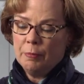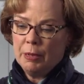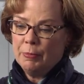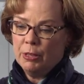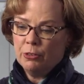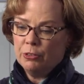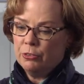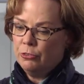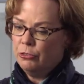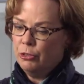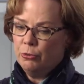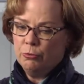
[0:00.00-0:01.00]
My mother
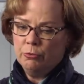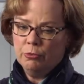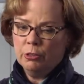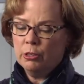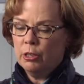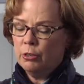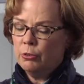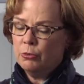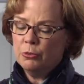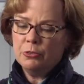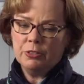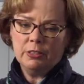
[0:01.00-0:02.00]
sewed
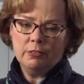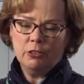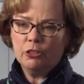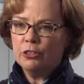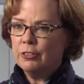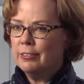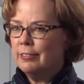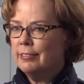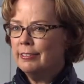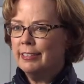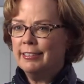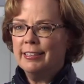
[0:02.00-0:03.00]
clothes and
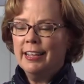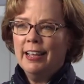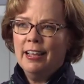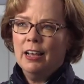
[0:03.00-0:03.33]
curtains and